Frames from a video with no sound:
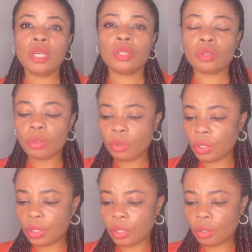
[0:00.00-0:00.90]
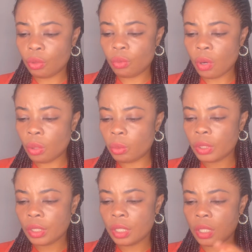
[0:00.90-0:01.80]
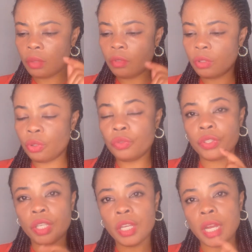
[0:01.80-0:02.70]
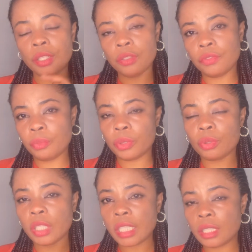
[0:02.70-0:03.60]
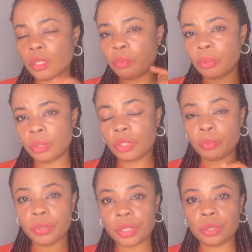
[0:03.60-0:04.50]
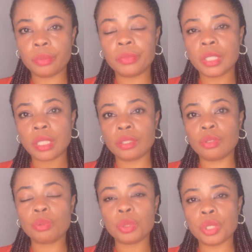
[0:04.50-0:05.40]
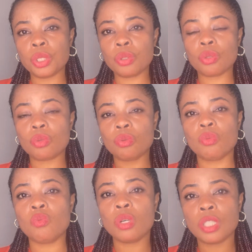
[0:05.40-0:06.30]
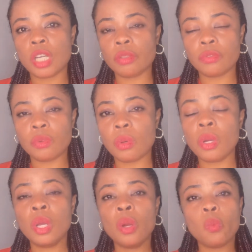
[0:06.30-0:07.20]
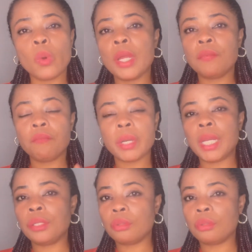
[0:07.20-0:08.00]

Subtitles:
So you always see UVA and UVB. So that is the broad spectrum that you need to watch out for when buying your